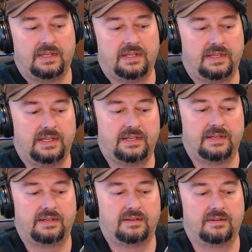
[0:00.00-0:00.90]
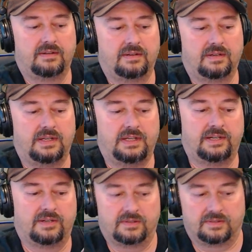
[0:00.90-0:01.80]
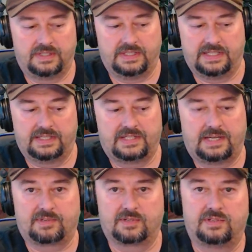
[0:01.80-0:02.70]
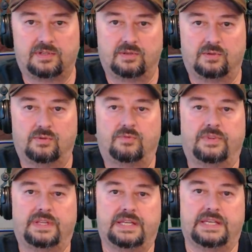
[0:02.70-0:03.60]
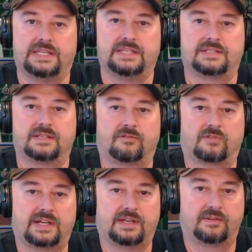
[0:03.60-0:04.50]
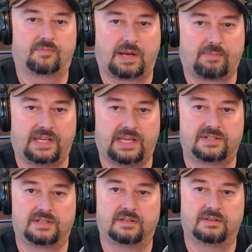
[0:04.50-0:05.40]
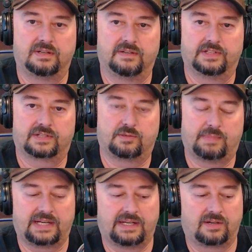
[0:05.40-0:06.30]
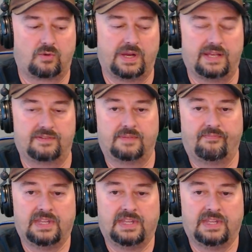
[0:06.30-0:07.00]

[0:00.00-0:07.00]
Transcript: And then here, uh, chapter two is around propagation of electromagnetic waves.